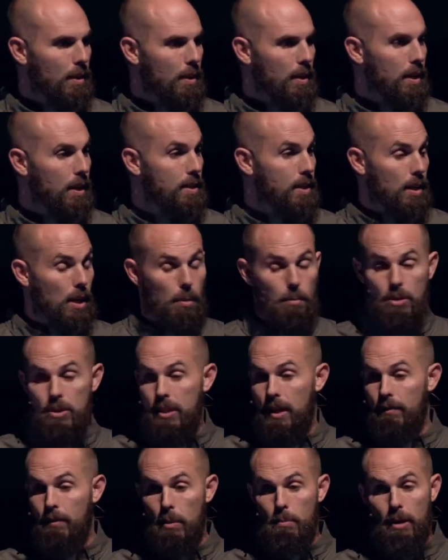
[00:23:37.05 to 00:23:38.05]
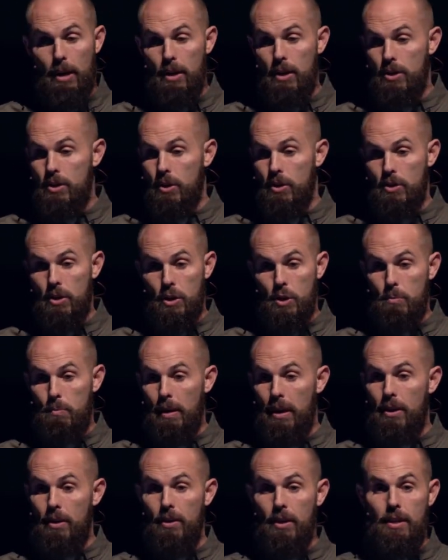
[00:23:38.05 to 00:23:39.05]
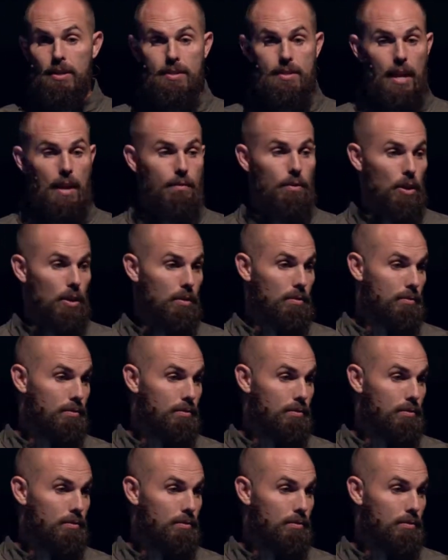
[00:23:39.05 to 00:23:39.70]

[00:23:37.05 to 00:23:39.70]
Because in almost every marriage, there's a spender and a saver.